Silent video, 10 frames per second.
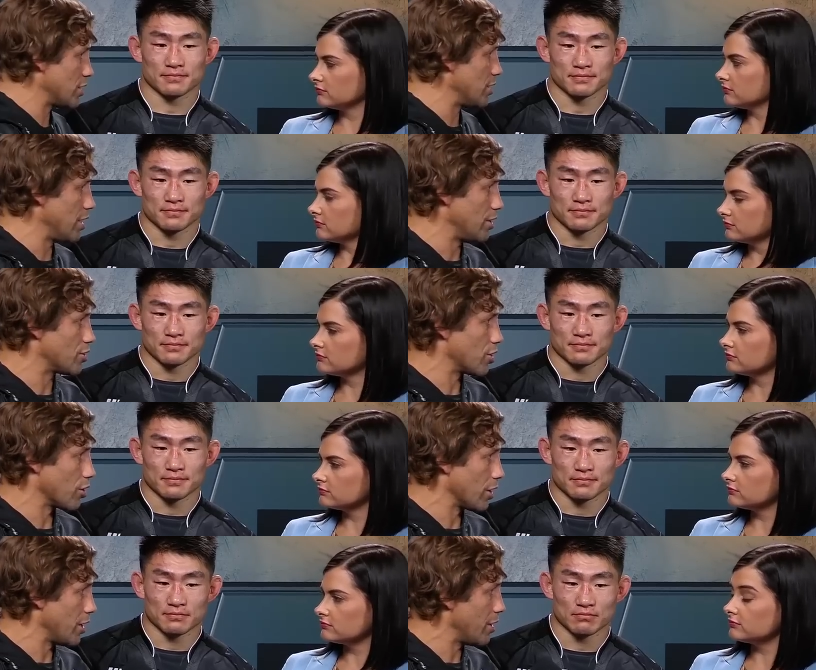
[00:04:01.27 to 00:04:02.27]

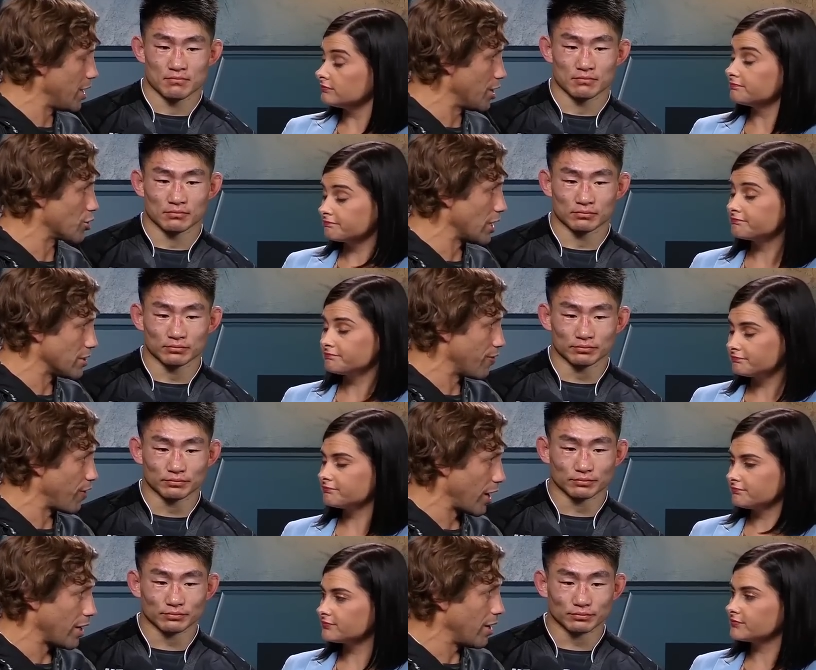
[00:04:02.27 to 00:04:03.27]
Speaker 1: internally and tries to
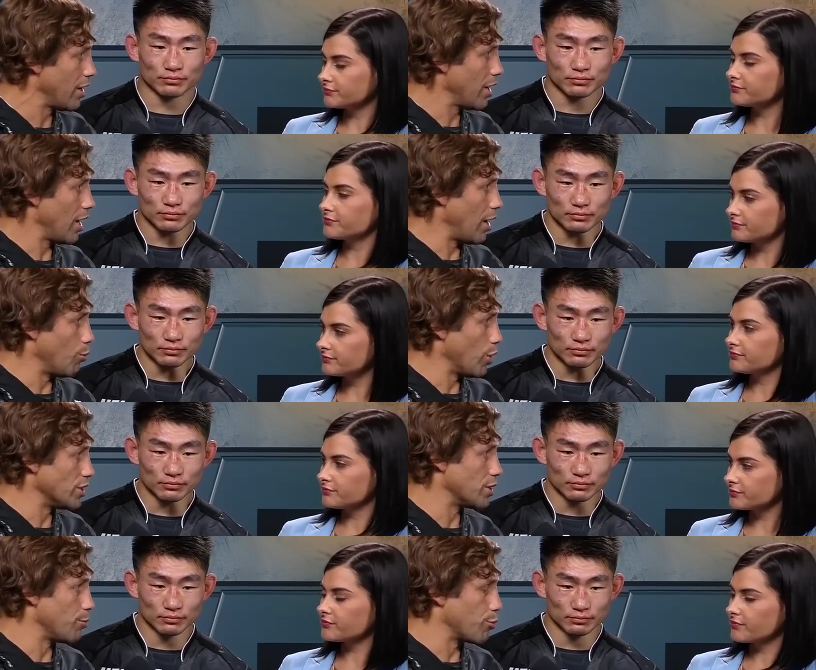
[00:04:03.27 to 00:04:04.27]
find
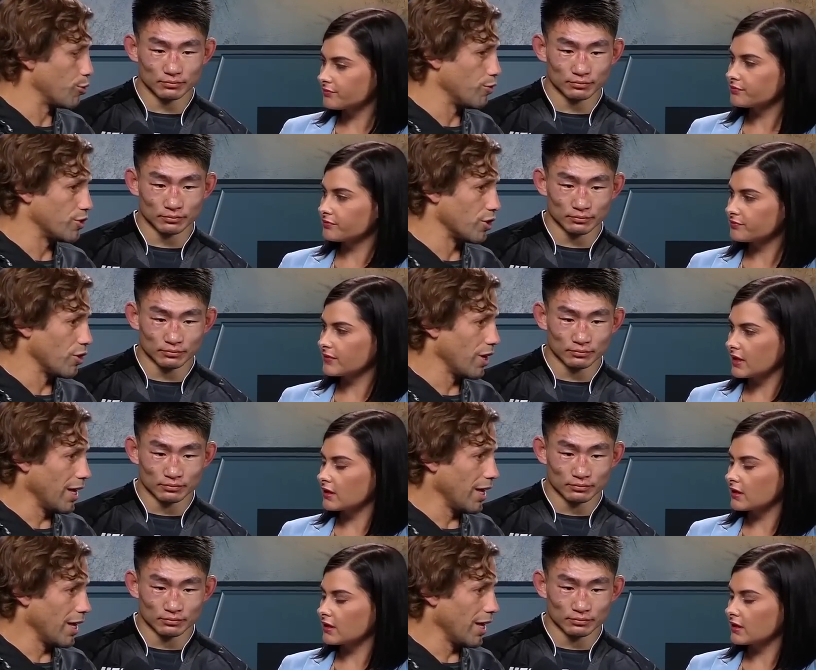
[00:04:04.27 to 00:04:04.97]
ways to improve. So